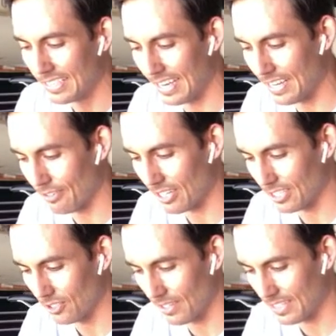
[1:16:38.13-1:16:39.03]
Danny, very
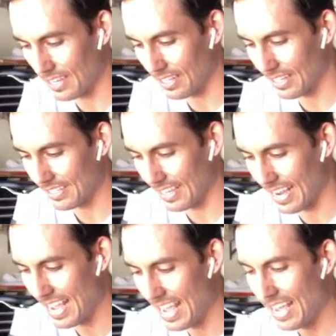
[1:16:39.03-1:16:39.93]
good. Teresa, Leslie,
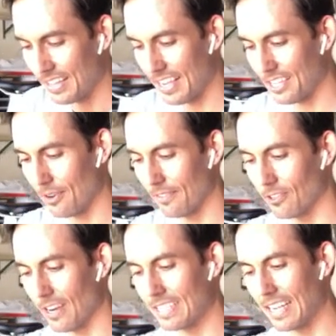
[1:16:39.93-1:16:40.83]
thank you. Having a
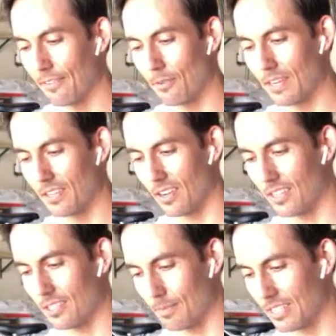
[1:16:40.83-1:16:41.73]
great day, everyone. You're awesome.